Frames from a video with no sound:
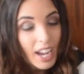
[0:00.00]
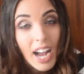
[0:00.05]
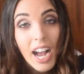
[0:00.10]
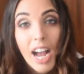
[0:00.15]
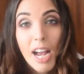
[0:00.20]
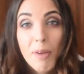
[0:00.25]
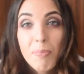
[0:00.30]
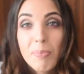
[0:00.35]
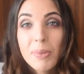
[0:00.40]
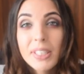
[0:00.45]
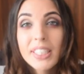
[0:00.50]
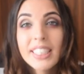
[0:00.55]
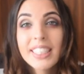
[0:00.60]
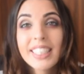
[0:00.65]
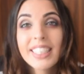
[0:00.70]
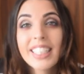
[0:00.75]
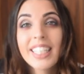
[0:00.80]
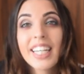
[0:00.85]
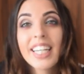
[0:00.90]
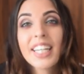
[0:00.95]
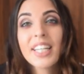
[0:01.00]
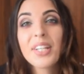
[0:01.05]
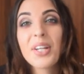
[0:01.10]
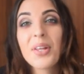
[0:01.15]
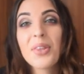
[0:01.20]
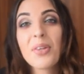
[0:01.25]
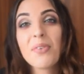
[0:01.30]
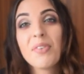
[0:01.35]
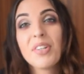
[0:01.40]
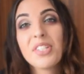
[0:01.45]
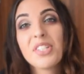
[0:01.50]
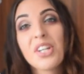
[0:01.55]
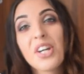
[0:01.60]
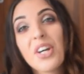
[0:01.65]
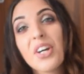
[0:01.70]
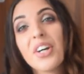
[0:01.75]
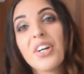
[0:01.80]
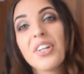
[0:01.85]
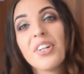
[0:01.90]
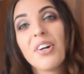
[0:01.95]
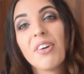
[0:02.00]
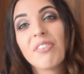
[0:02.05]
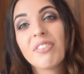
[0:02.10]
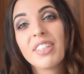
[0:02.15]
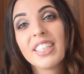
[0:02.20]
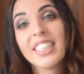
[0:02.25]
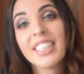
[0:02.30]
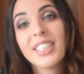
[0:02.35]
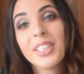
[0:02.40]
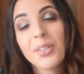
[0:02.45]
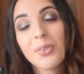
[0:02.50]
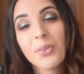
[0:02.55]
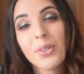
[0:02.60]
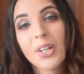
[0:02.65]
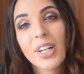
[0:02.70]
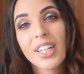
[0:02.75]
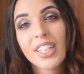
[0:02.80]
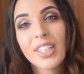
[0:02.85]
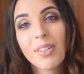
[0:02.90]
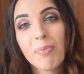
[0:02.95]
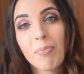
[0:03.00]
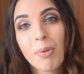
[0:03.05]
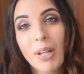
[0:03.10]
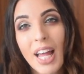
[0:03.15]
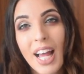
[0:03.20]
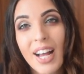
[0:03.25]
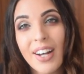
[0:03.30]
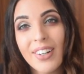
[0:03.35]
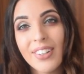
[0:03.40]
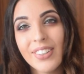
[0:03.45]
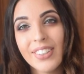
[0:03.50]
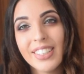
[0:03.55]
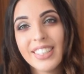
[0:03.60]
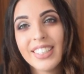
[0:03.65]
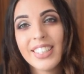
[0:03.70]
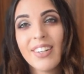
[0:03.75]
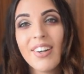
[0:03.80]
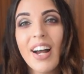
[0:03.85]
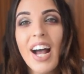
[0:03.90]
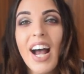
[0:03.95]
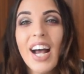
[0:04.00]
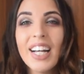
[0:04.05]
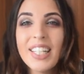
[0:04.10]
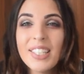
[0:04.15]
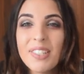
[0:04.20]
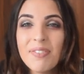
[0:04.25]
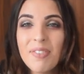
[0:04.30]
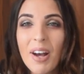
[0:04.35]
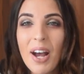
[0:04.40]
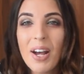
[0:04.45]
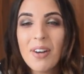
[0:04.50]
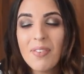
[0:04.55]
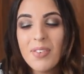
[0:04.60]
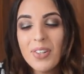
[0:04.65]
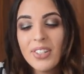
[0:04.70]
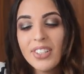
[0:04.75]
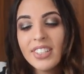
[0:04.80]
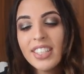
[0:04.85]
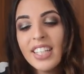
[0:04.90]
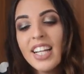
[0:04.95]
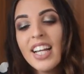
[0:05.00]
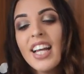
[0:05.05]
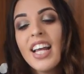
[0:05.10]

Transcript: I've been seeing the return of the silk blouse, so I had to buy one.